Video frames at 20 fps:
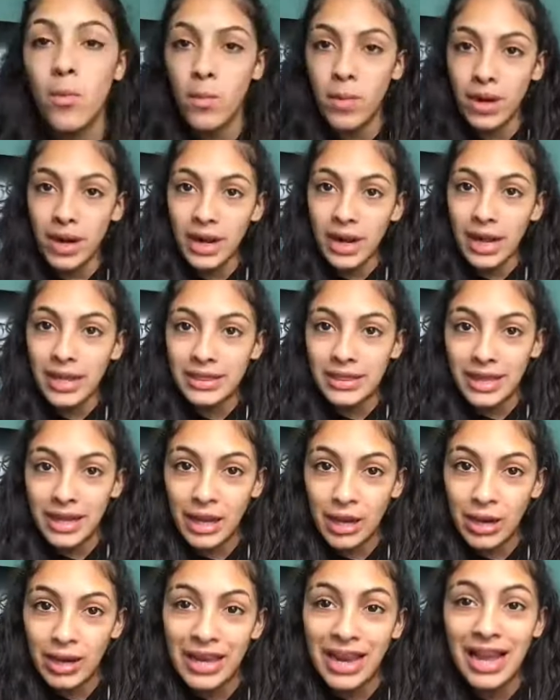What I got
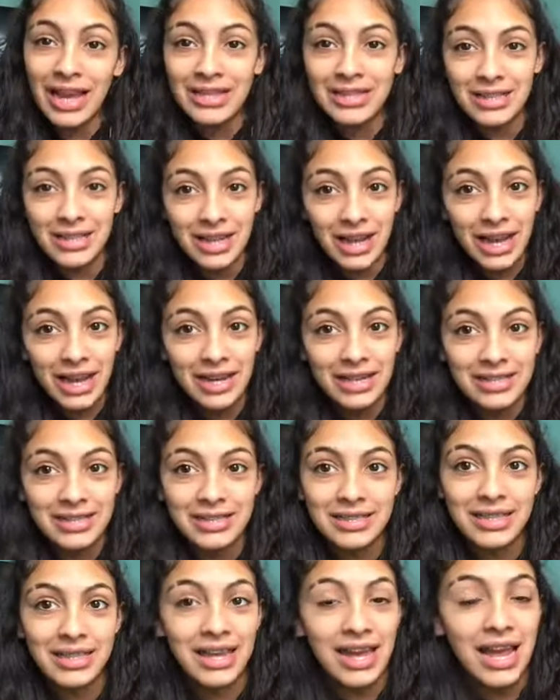there, and actually
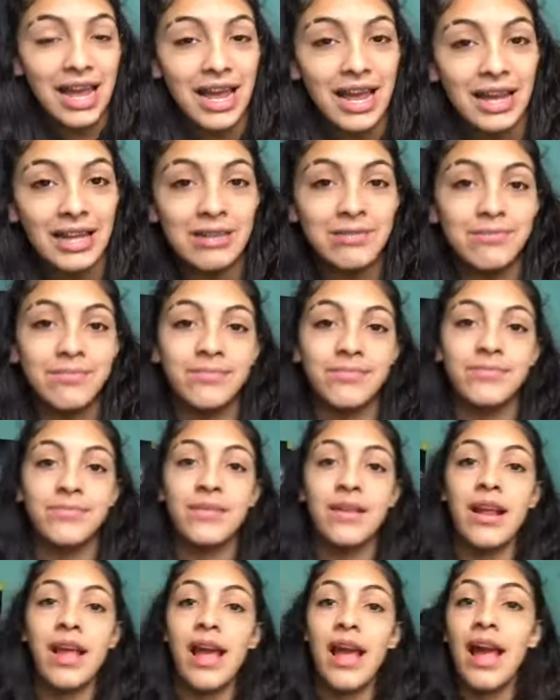guys, today
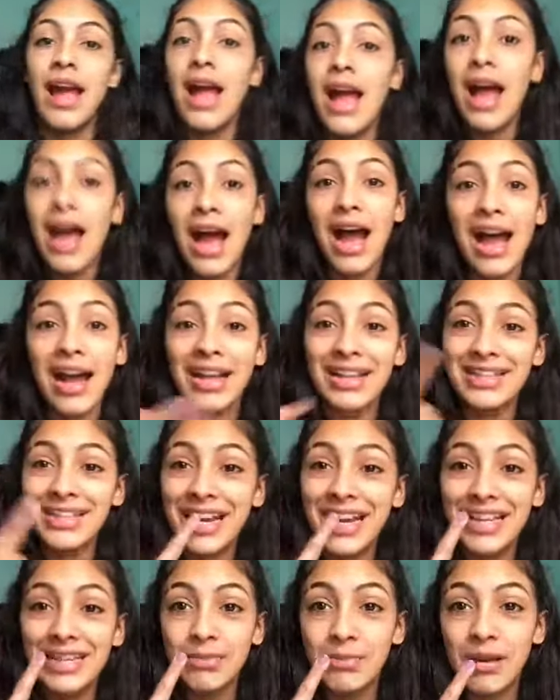I
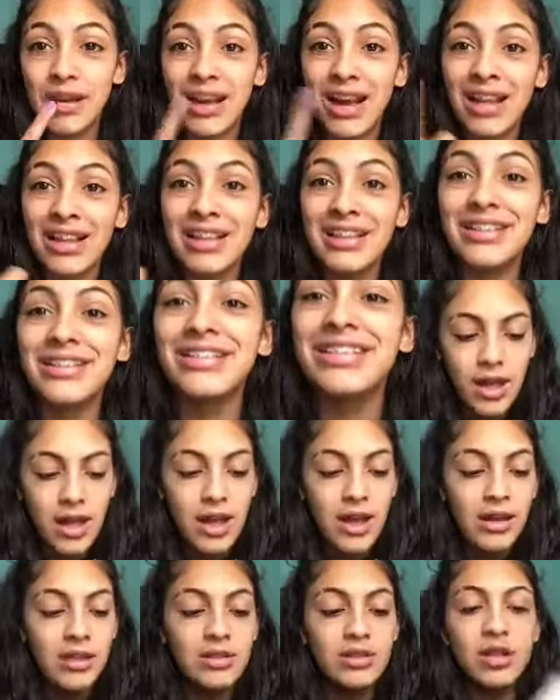changed my color.
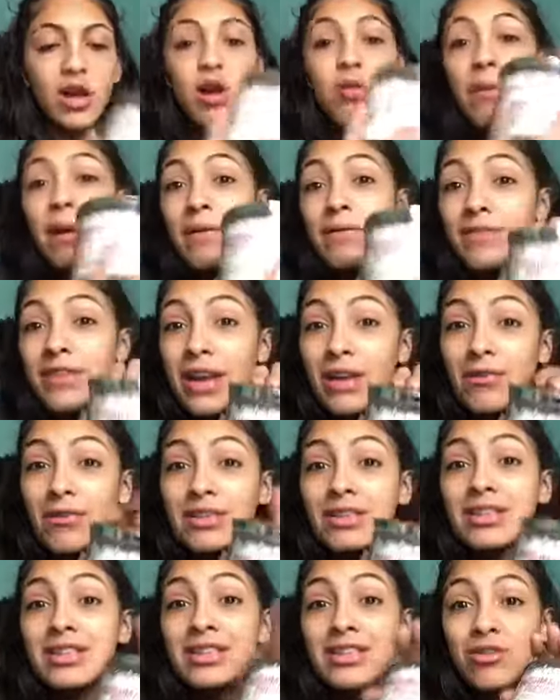So my
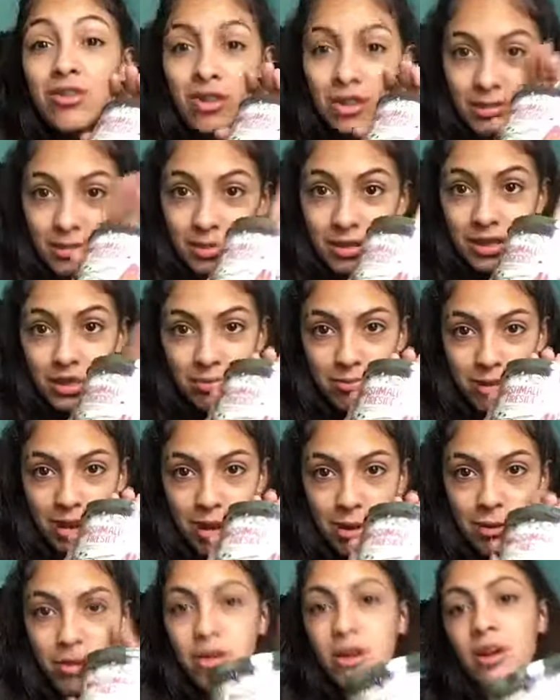favorite Christmas
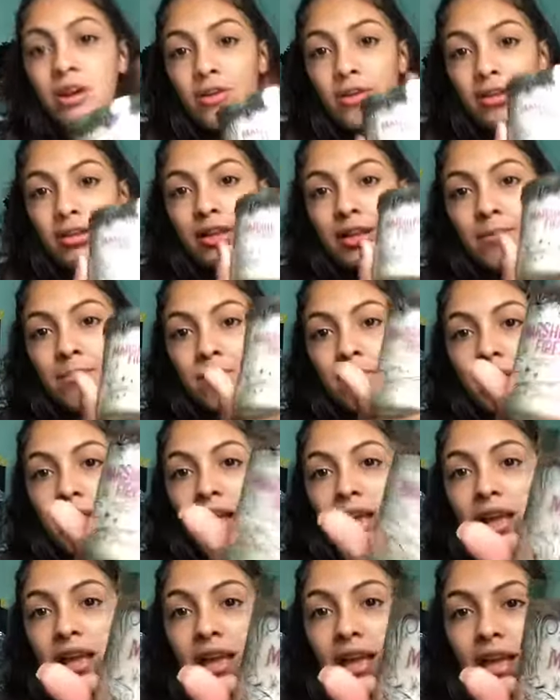smell currently
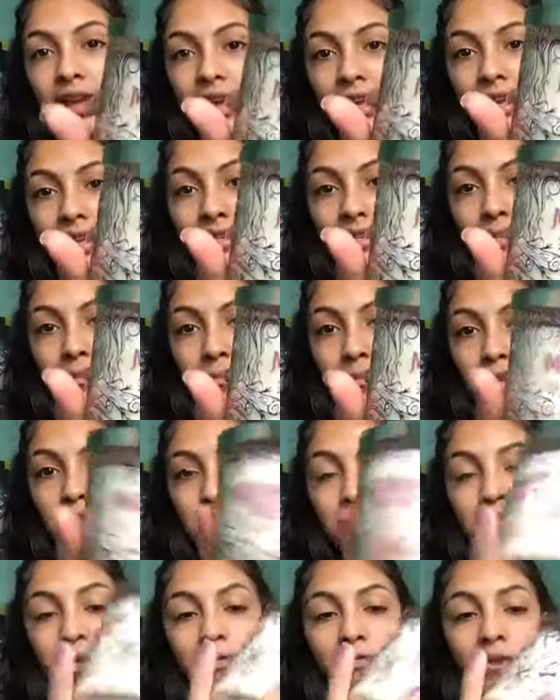is
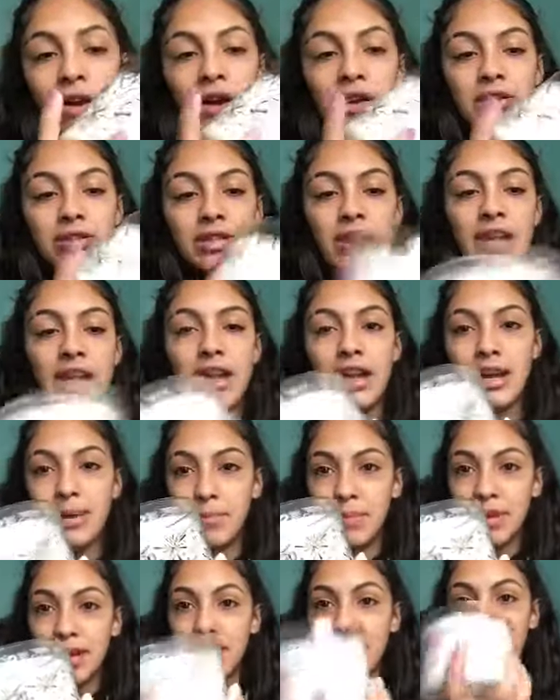Marshmallow Fireside. I got a
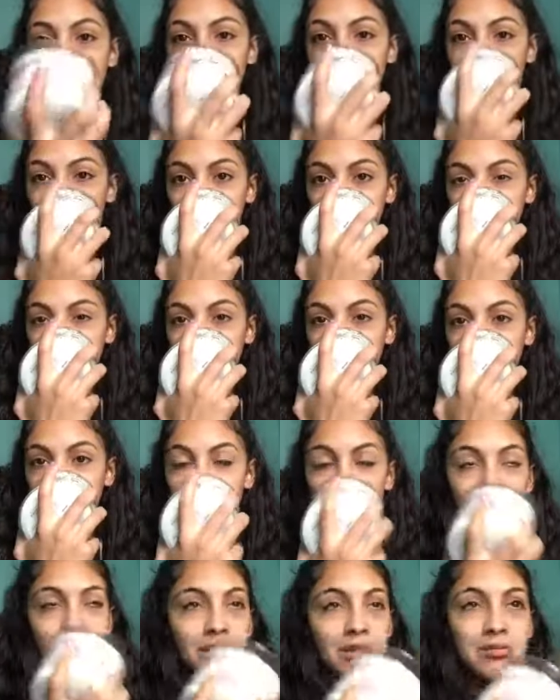big candle.
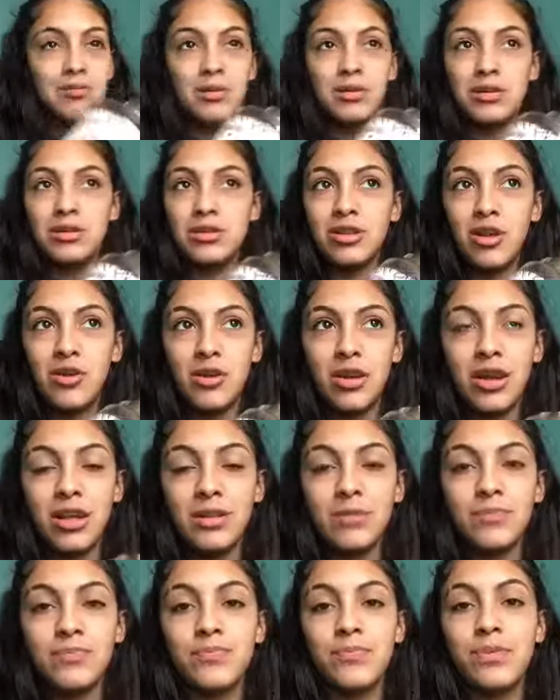It smells so
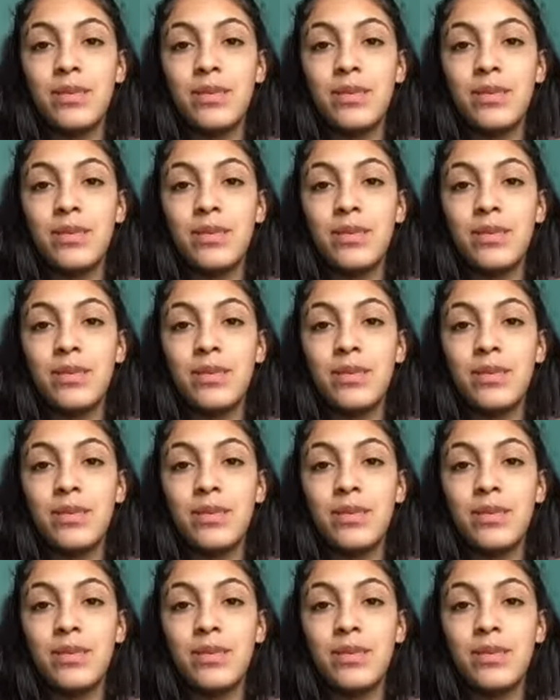good.